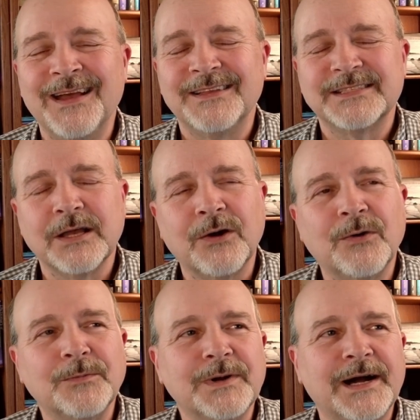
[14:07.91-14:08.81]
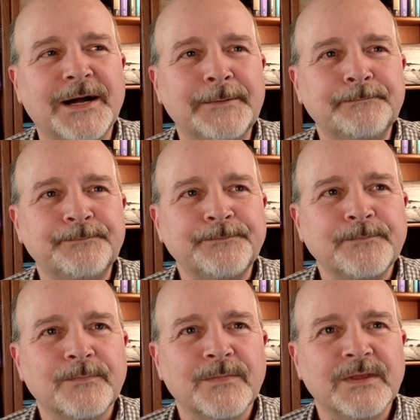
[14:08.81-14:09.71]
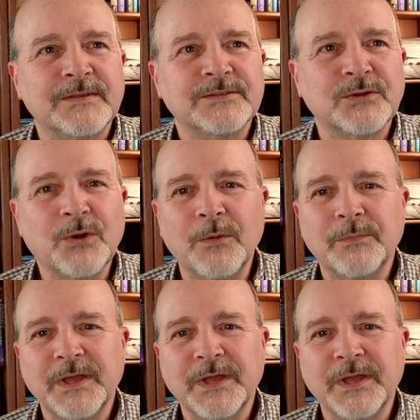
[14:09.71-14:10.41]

So don't